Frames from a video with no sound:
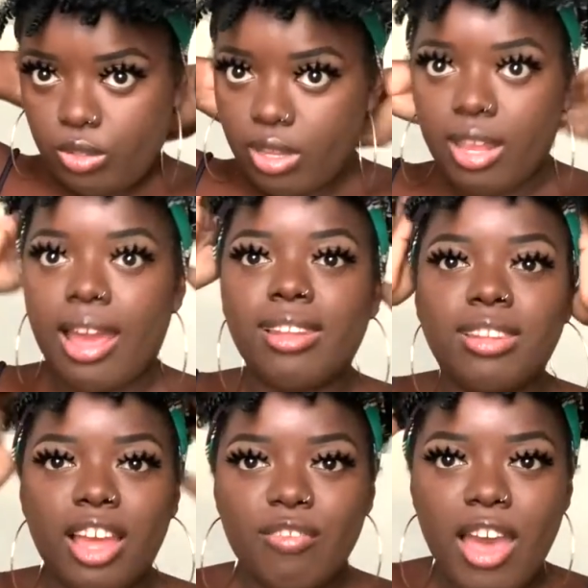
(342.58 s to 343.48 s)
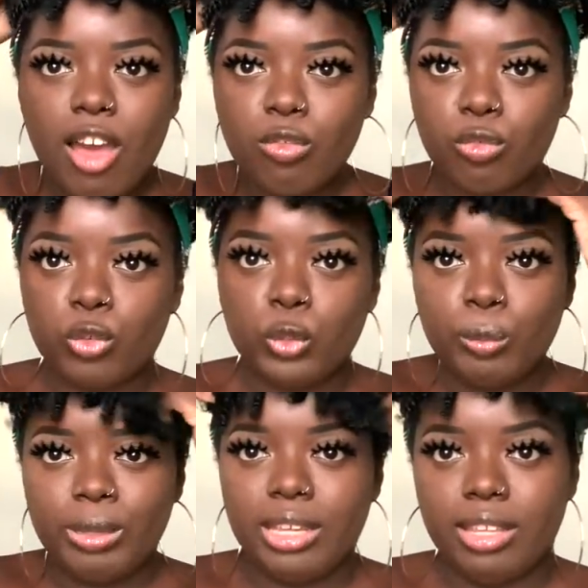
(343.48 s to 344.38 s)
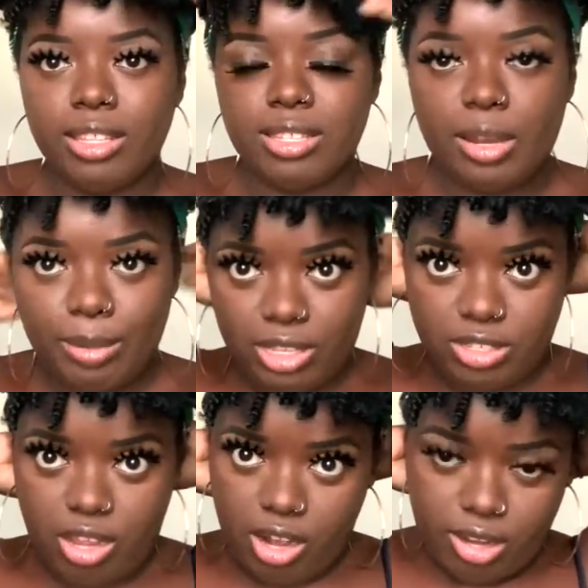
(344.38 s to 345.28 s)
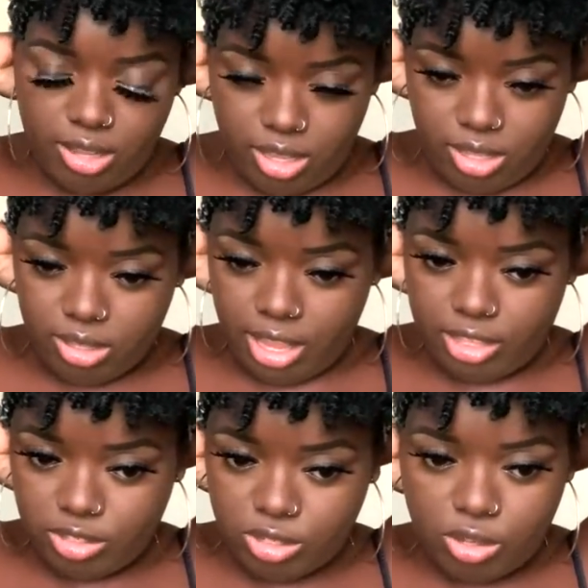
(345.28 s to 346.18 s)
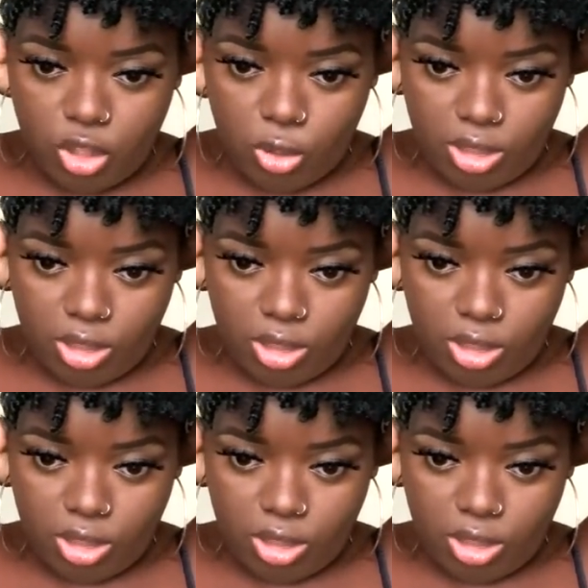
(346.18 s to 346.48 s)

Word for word: And I love how roomy these headbands are. Like so